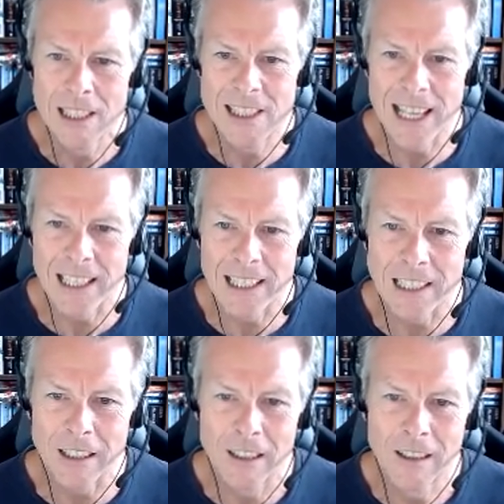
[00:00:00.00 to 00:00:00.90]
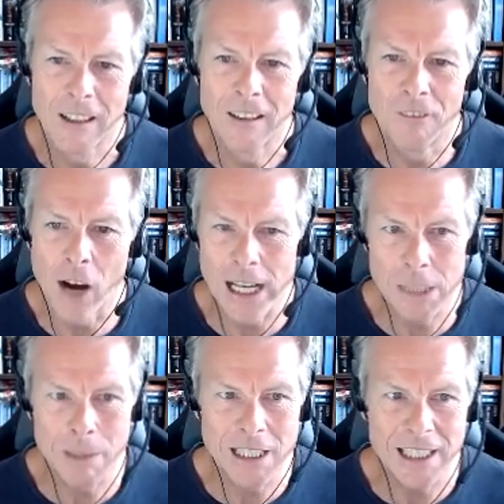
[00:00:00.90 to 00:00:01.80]
selling
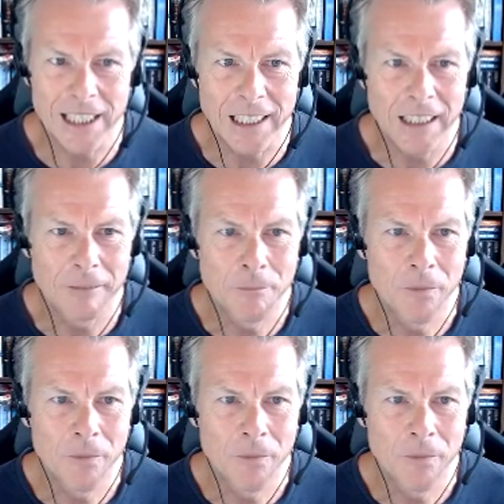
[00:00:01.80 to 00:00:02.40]
vitamin D,